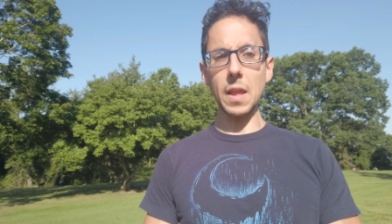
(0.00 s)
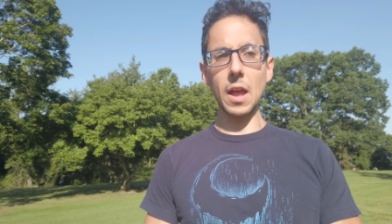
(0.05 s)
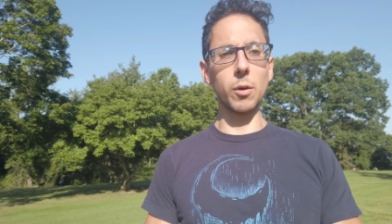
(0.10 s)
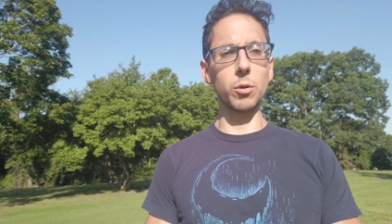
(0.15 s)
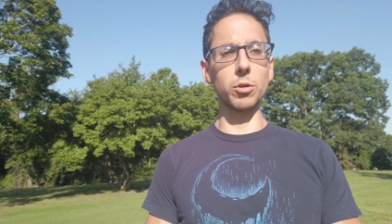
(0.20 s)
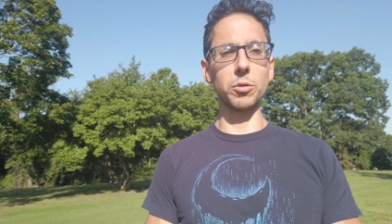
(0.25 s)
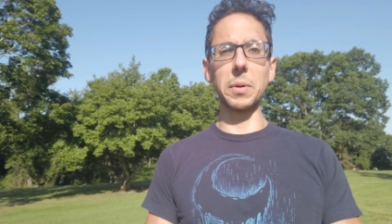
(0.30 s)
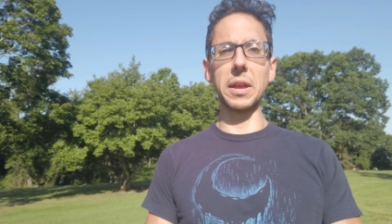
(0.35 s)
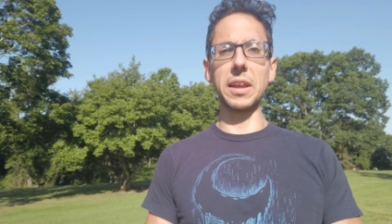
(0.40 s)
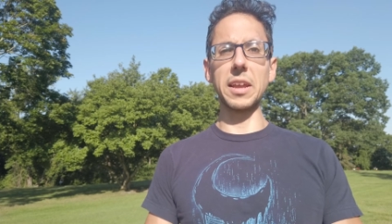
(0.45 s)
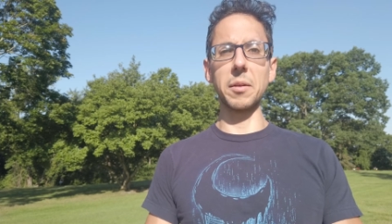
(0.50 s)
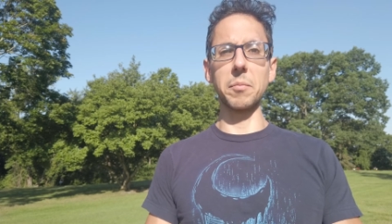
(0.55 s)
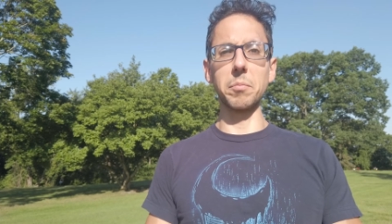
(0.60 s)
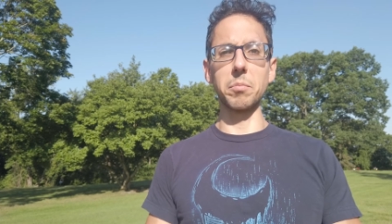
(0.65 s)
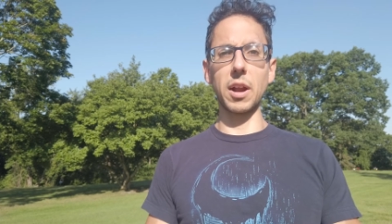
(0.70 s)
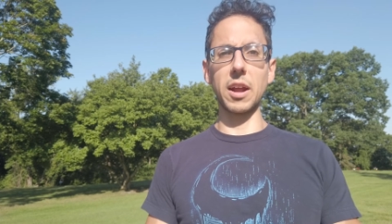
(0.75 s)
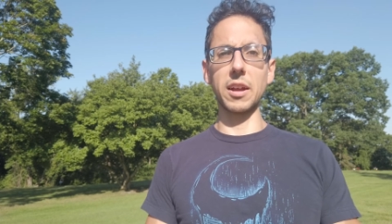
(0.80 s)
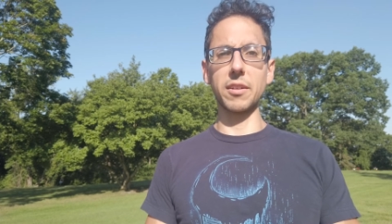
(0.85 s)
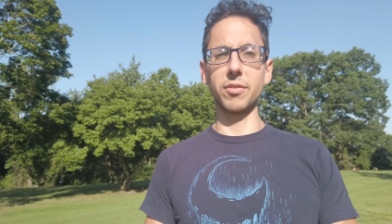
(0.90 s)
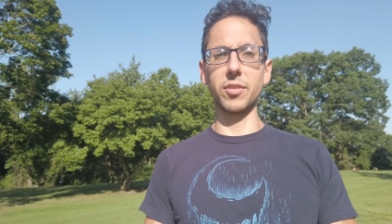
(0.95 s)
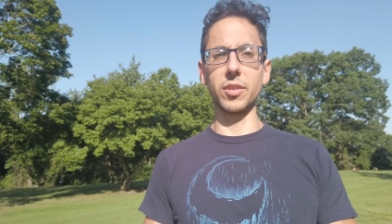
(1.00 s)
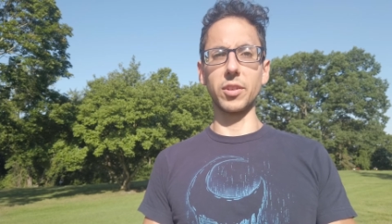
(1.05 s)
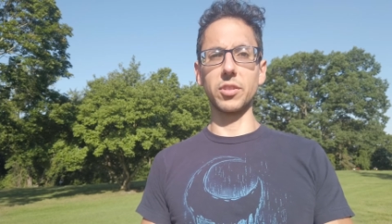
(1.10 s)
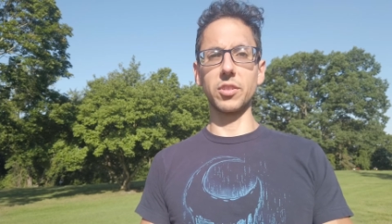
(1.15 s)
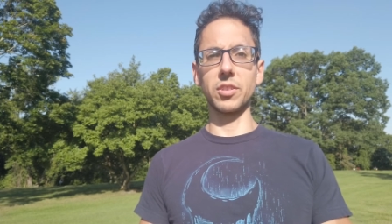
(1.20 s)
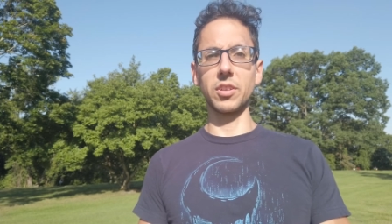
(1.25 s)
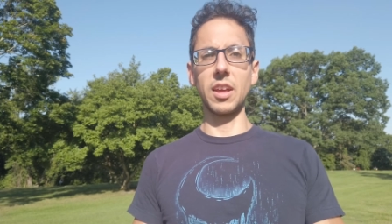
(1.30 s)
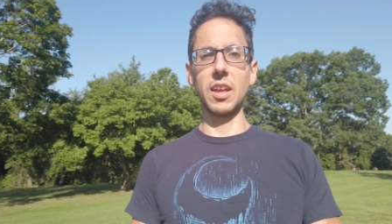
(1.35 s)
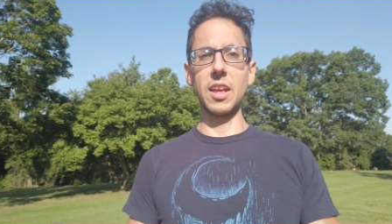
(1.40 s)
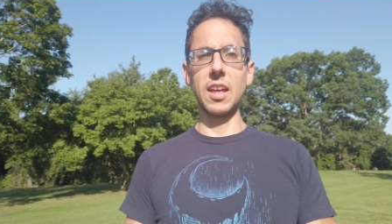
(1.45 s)
I was making
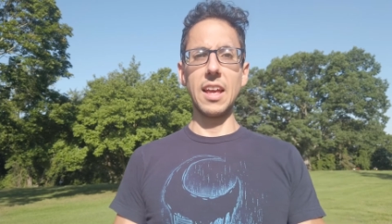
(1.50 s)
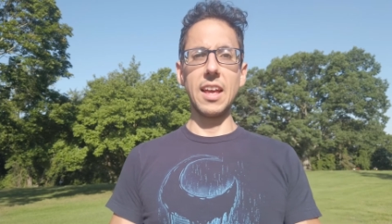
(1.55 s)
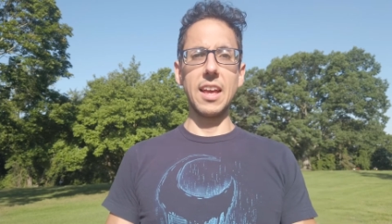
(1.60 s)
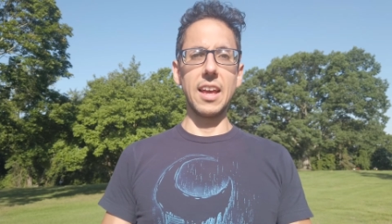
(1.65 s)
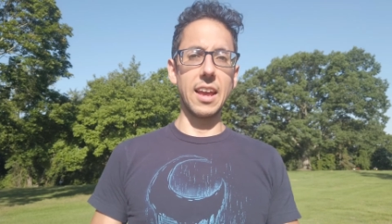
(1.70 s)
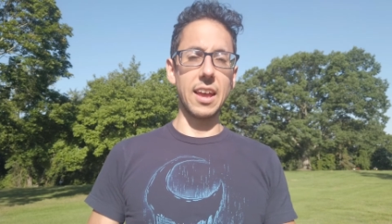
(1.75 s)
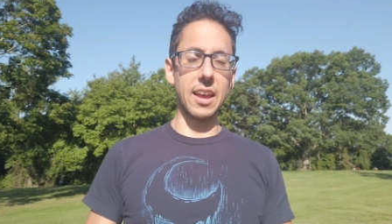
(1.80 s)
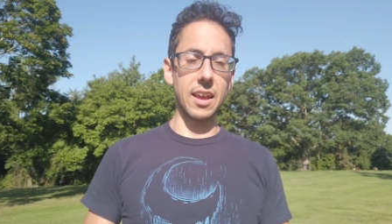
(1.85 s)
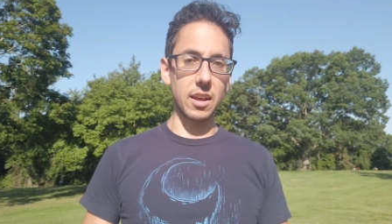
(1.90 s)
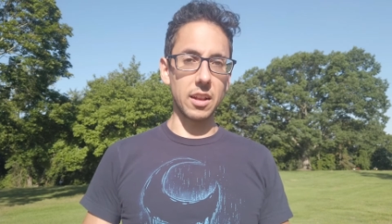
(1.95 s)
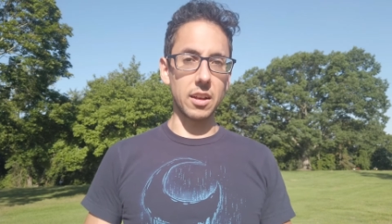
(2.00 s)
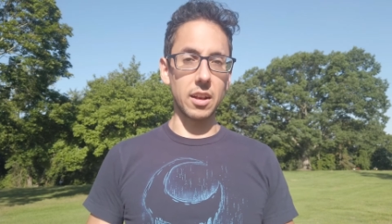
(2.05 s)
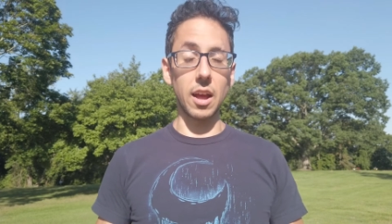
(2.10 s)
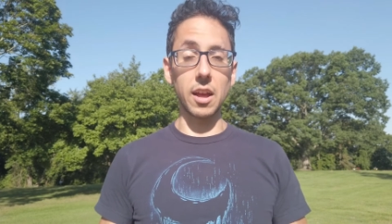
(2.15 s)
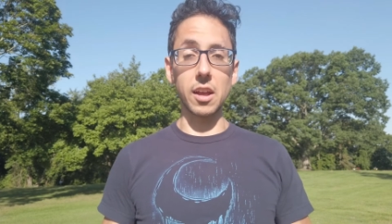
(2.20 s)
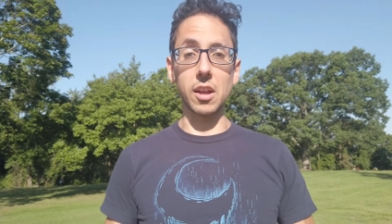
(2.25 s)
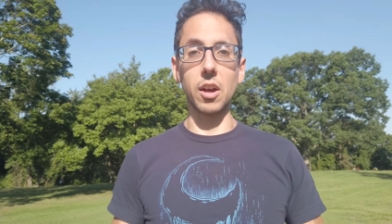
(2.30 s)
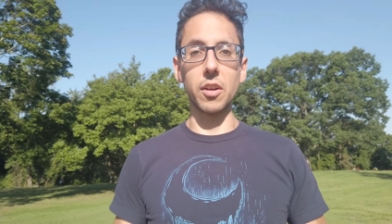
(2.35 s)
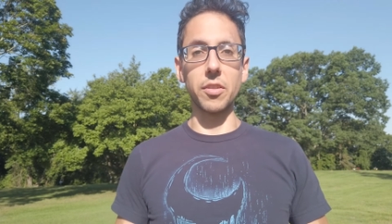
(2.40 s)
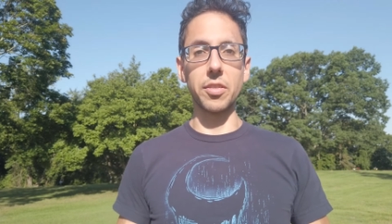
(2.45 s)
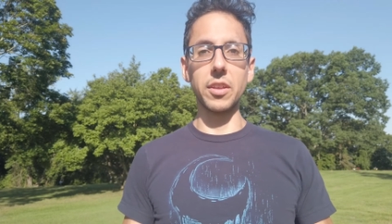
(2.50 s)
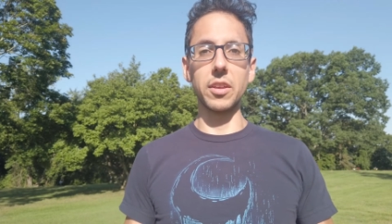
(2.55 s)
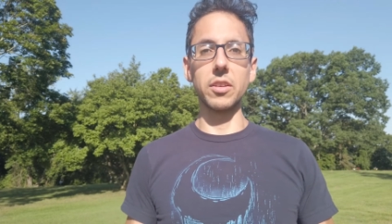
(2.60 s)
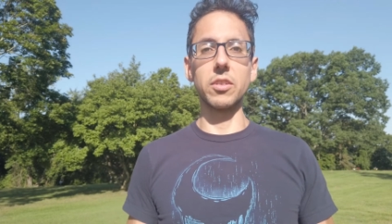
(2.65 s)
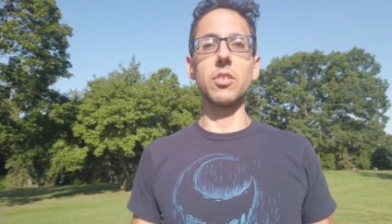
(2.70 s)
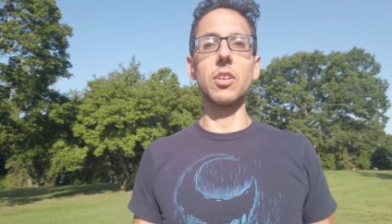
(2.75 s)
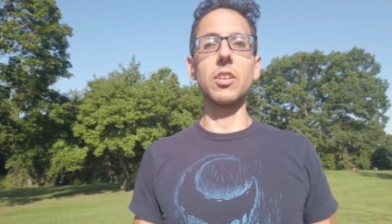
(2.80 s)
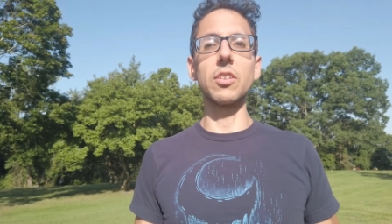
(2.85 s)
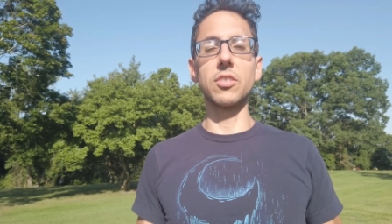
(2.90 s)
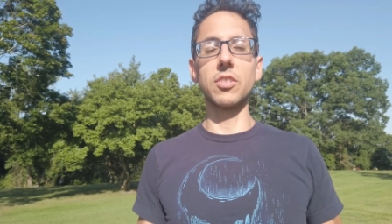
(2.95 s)
breakfast and I got
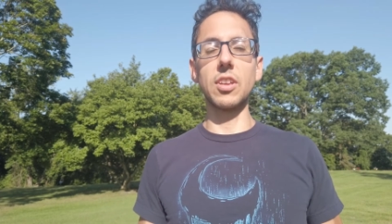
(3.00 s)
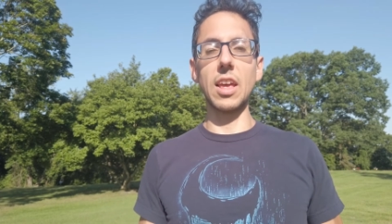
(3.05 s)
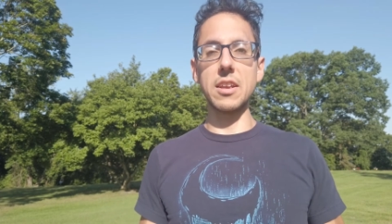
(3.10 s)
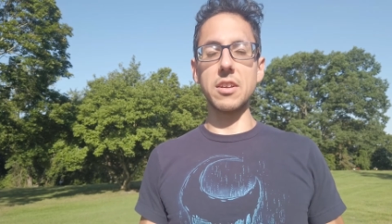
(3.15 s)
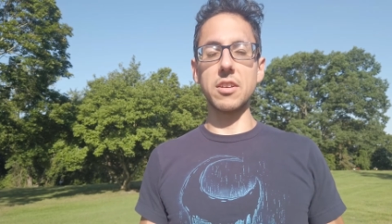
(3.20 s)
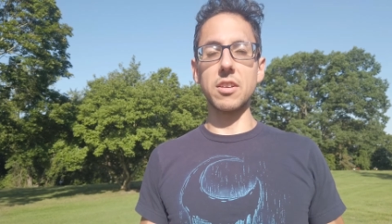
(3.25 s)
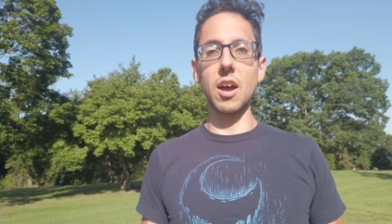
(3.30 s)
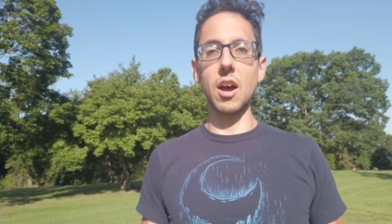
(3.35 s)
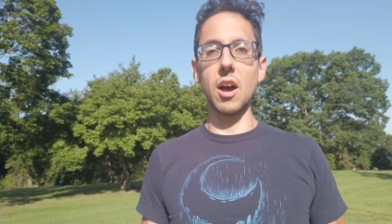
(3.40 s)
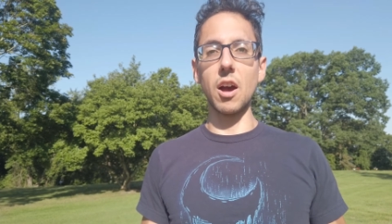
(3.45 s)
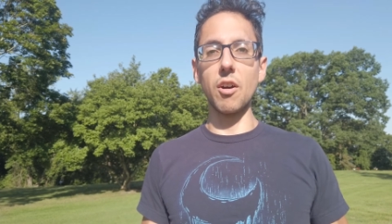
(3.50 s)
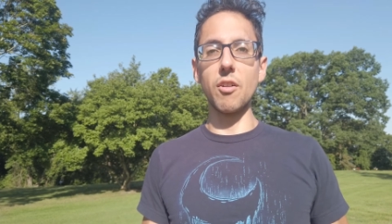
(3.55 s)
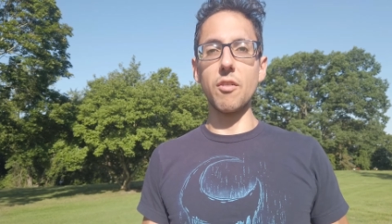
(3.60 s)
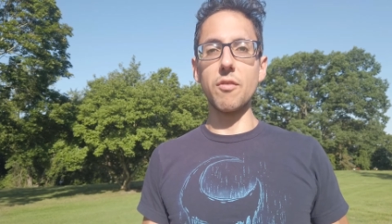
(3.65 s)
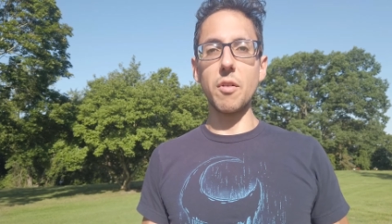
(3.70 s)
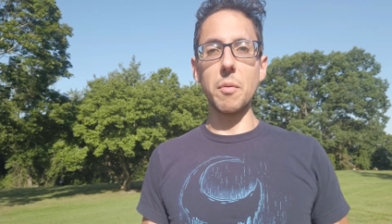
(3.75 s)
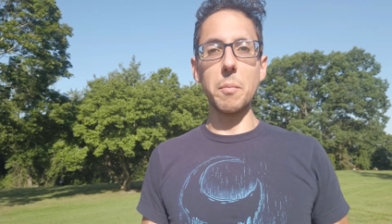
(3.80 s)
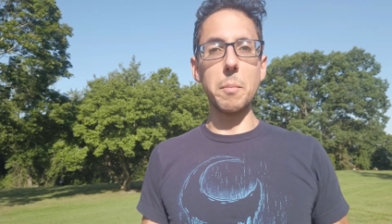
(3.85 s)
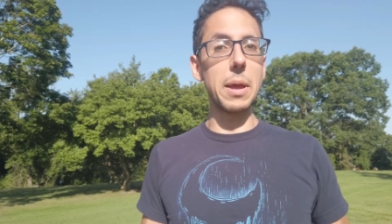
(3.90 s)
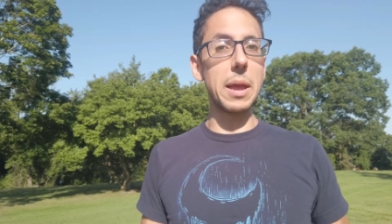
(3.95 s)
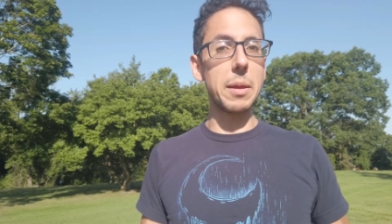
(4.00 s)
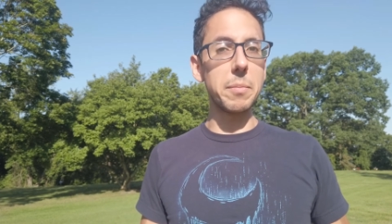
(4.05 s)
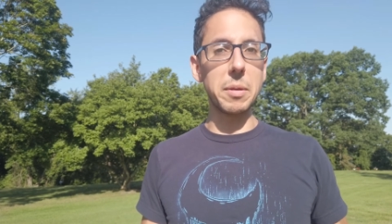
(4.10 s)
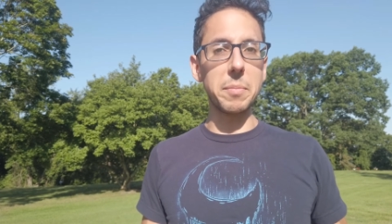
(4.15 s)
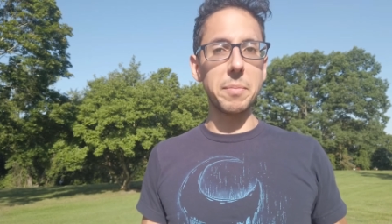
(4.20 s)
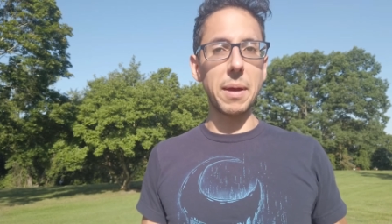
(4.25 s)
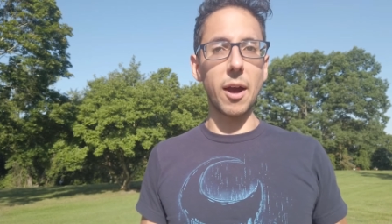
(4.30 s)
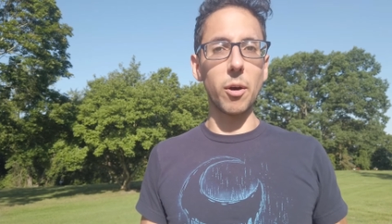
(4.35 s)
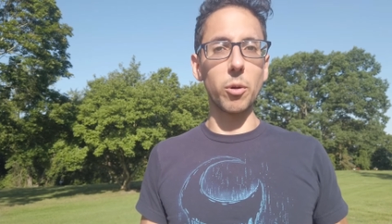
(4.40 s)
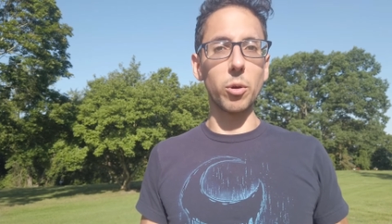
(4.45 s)
this scent of baby
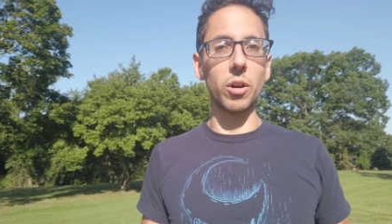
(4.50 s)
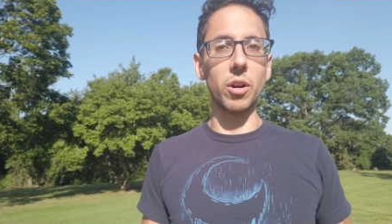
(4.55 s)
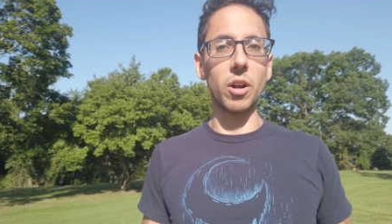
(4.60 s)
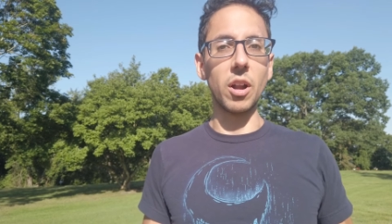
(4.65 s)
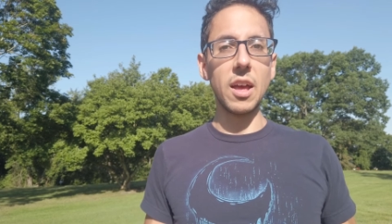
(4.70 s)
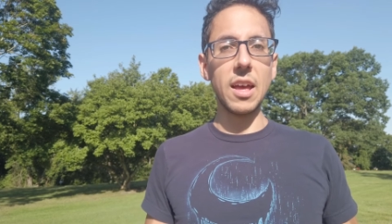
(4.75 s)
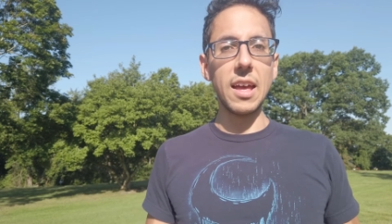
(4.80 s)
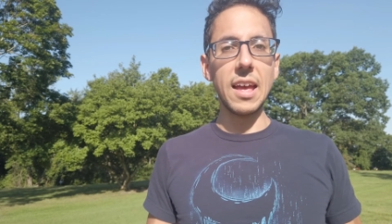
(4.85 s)
powder,